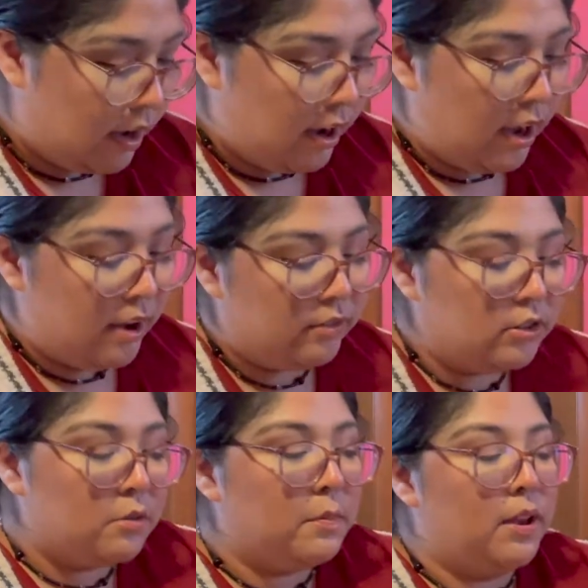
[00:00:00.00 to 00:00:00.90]
I have a
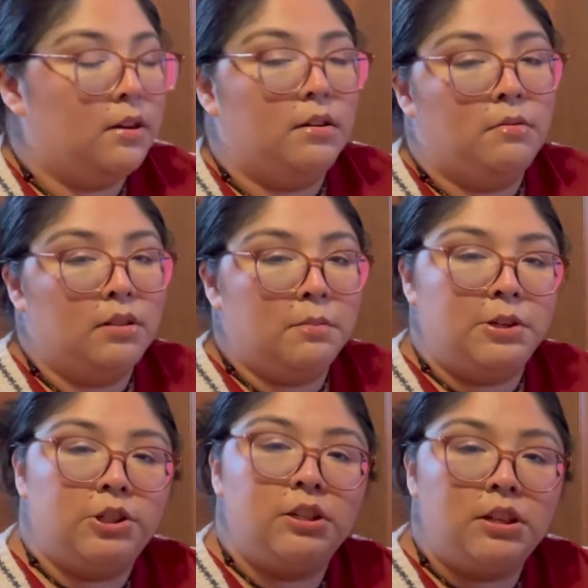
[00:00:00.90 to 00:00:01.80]
little bin with a
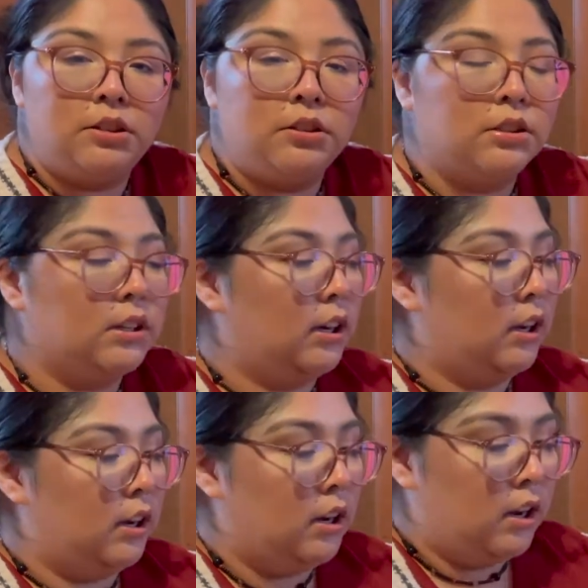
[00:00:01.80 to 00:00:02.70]
bunch of needles in it.